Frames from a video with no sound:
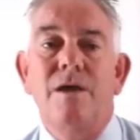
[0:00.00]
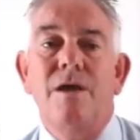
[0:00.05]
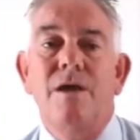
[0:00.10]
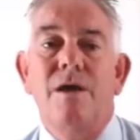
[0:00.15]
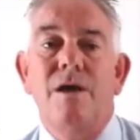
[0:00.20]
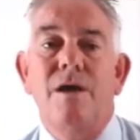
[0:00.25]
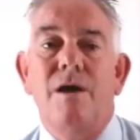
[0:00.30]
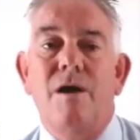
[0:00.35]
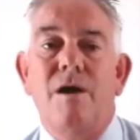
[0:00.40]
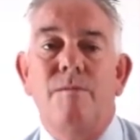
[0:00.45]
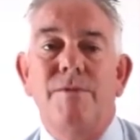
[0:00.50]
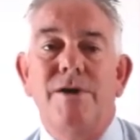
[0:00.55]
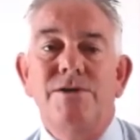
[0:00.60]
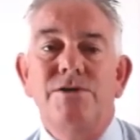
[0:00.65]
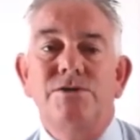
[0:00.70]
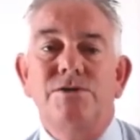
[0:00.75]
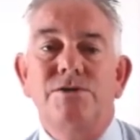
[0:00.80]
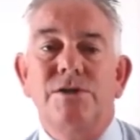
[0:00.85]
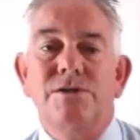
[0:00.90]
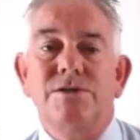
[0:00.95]
Our major
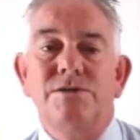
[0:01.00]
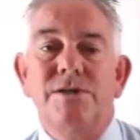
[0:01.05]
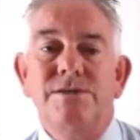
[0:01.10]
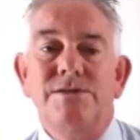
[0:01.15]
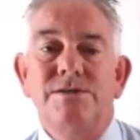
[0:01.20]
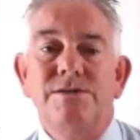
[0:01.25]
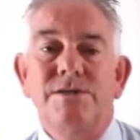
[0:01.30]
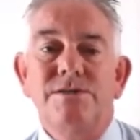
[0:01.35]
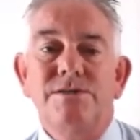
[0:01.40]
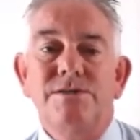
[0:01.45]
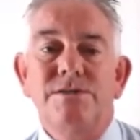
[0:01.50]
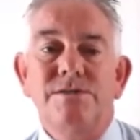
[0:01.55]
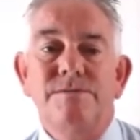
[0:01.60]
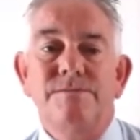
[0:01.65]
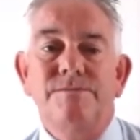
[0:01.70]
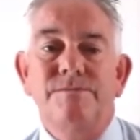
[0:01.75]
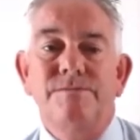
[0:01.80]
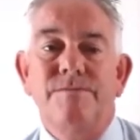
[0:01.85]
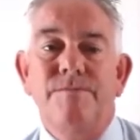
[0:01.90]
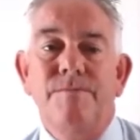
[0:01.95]
successes.
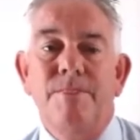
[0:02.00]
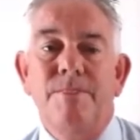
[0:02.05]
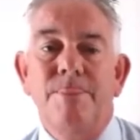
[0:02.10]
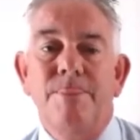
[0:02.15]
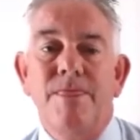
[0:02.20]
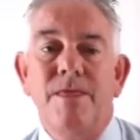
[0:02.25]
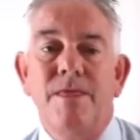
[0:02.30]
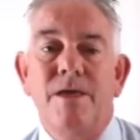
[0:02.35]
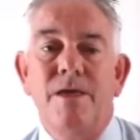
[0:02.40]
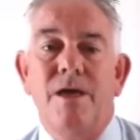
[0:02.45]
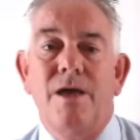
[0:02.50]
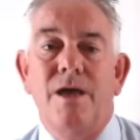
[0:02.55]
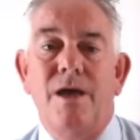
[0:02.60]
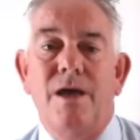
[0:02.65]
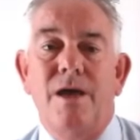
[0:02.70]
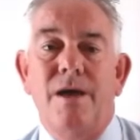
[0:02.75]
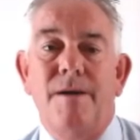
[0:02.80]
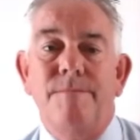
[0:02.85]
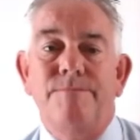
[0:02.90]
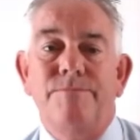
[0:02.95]

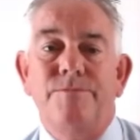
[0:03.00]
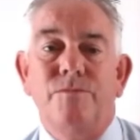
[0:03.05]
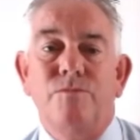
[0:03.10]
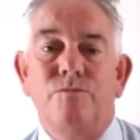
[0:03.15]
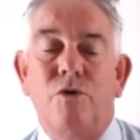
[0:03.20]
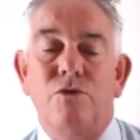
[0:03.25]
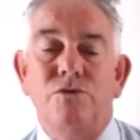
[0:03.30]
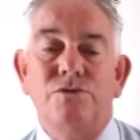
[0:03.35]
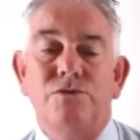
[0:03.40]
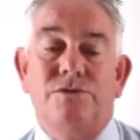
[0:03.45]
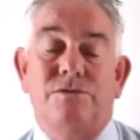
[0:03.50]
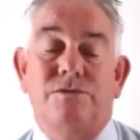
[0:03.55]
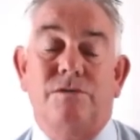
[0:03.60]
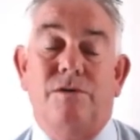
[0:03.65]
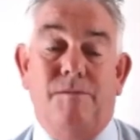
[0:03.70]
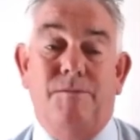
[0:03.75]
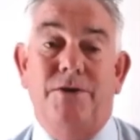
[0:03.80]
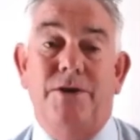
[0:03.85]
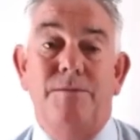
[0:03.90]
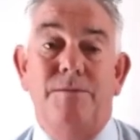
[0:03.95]
Whilst
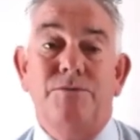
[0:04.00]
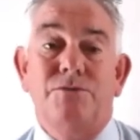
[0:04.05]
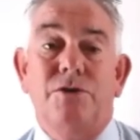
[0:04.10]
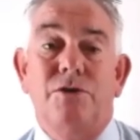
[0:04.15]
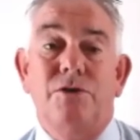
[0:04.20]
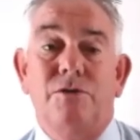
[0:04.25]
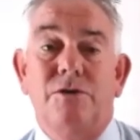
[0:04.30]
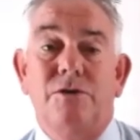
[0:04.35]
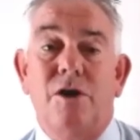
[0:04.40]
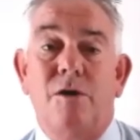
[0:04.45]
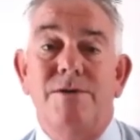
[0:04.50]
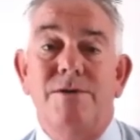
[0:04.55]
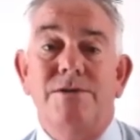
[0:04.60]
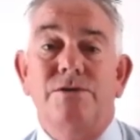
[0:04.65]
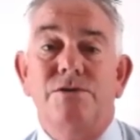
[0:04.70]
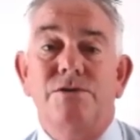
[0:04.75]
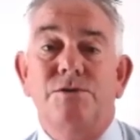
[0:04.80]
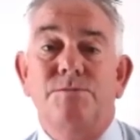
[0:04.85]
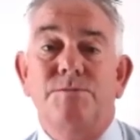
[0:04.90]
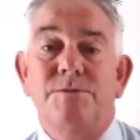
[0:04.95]
I'm unable to comment on
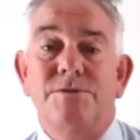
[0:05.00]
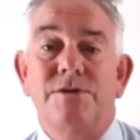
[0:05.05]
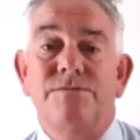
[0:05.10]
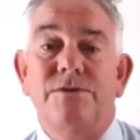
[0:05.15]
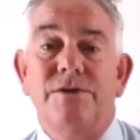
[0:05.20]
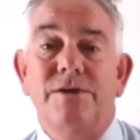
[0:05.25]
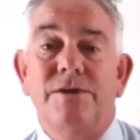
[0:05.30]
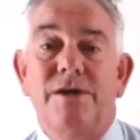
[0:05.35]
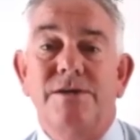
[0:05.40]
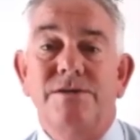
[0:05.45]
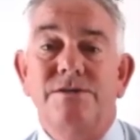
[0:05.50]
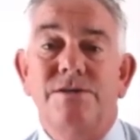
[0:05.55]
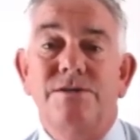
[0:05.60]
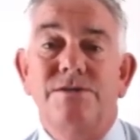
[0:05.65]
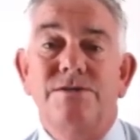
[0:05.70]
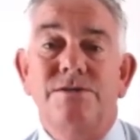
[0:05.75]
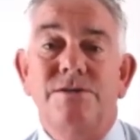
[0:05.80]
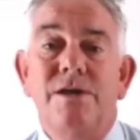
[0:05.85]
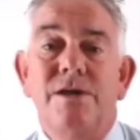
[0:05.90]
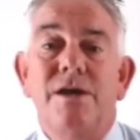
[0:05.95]
specific cases,
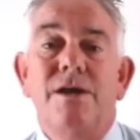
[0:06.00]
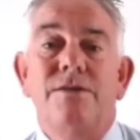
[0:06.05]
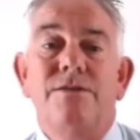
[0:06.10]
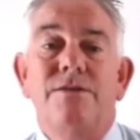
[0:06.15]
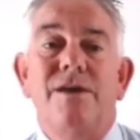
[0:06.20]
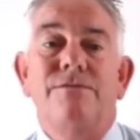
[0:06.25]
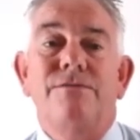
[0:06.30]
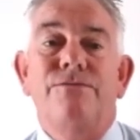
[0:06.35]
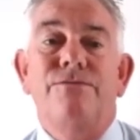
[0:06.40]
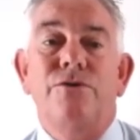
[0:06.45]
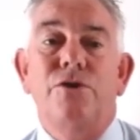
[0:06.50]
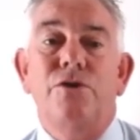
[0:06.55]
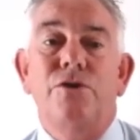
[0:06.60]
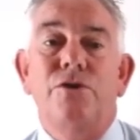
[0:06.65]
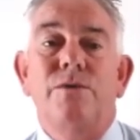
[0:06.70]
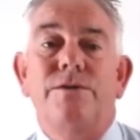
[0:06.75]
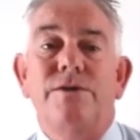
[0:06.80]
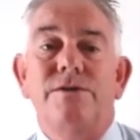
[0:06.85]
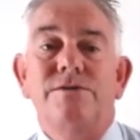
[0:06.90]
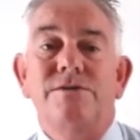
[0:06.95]
the FRU
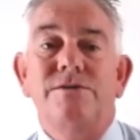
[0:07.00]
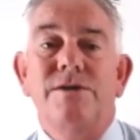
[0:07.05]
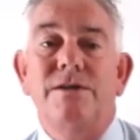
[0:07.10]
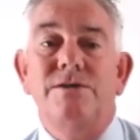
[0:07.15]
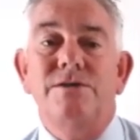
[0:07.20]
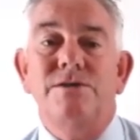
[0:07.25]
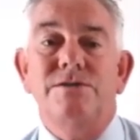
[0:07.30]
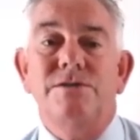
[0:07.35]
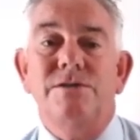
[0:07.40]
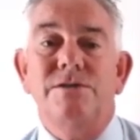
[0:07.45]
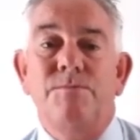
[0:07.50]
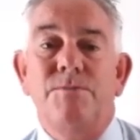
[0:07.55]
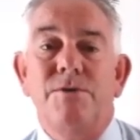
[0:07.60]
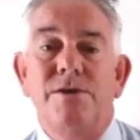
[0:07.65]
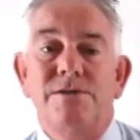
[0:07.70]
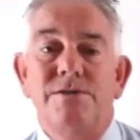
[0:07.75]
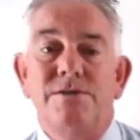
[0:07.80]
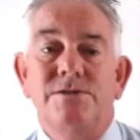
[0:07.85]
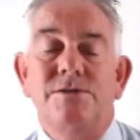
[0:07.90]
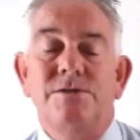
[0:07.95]
and the intelligence
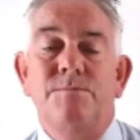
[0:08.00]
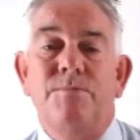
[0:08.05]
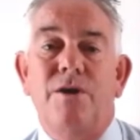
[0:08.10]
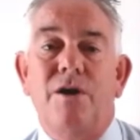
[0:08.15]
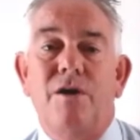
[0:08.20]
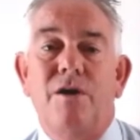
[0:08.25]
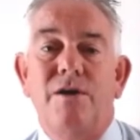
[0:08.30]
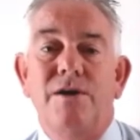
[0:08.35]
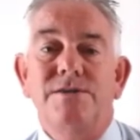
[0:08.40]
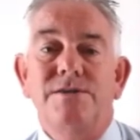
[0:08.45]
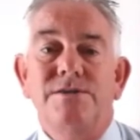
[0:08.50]
it supplies